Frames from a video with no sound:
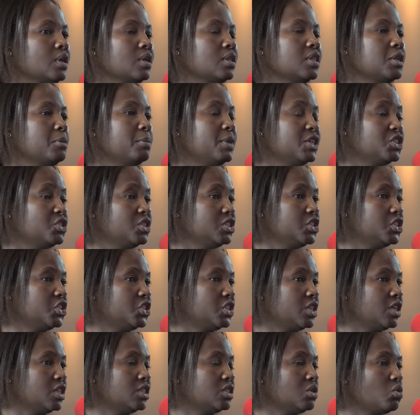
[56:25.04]
the Baptist
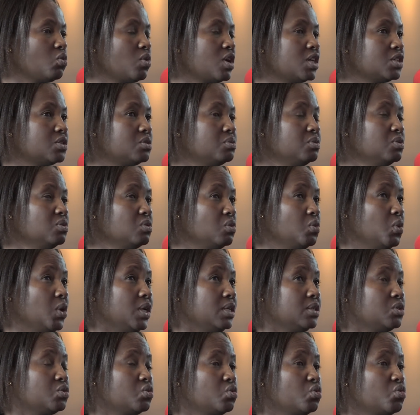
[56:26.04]
Church was,
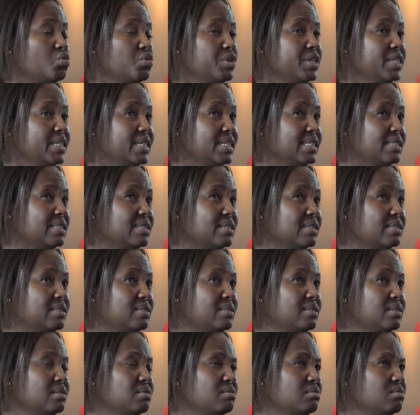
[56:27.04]
was created
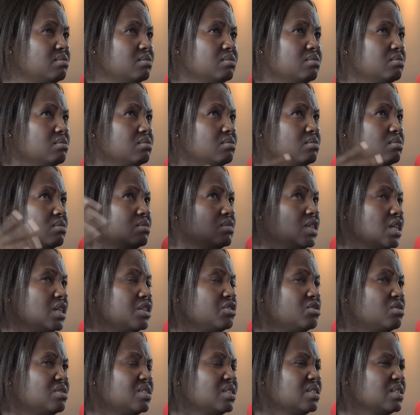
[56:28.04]
in
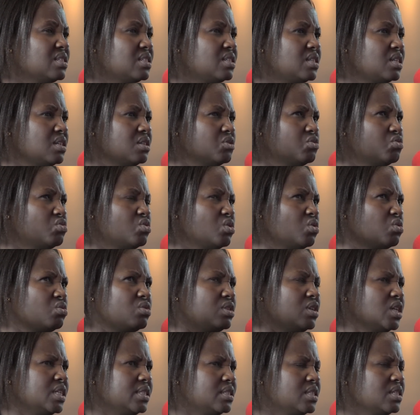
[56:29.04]
18th century or
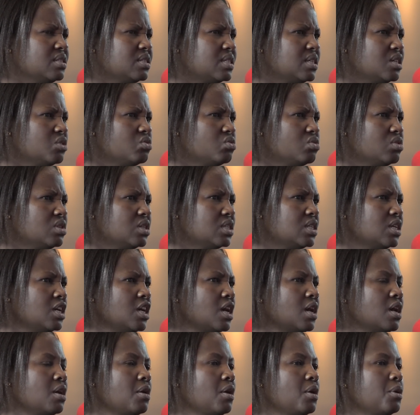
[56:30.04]
19th century
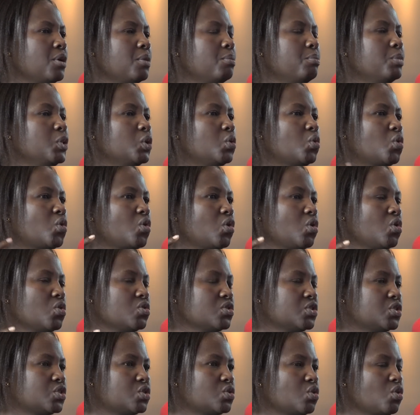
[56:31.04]

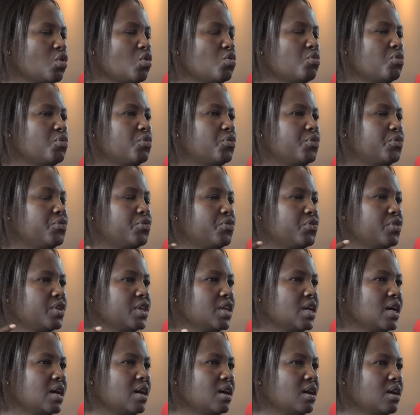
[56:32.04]
because of
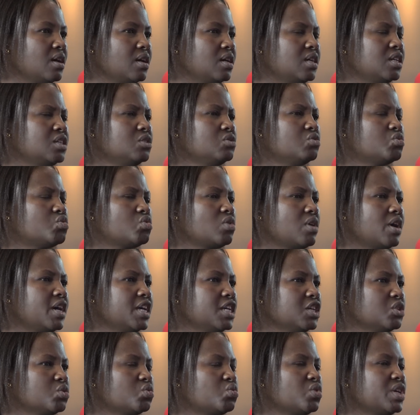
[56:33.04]
fear in
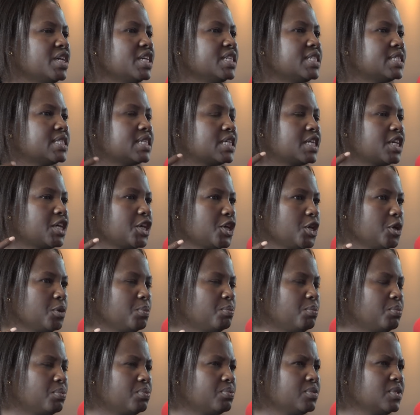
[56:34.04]
trying to
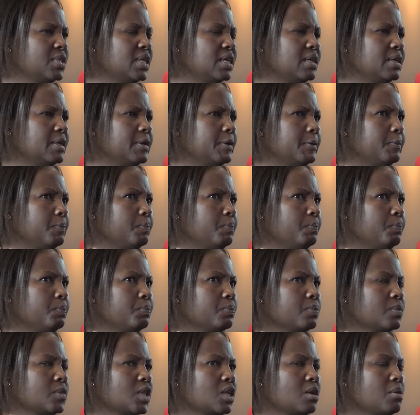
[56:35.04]
escape the
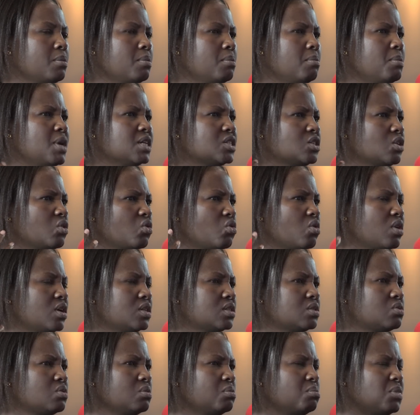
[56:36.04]

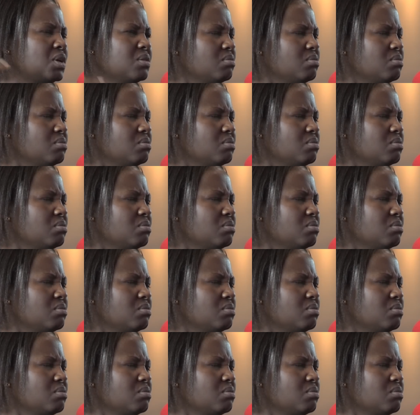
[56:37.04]
massacres,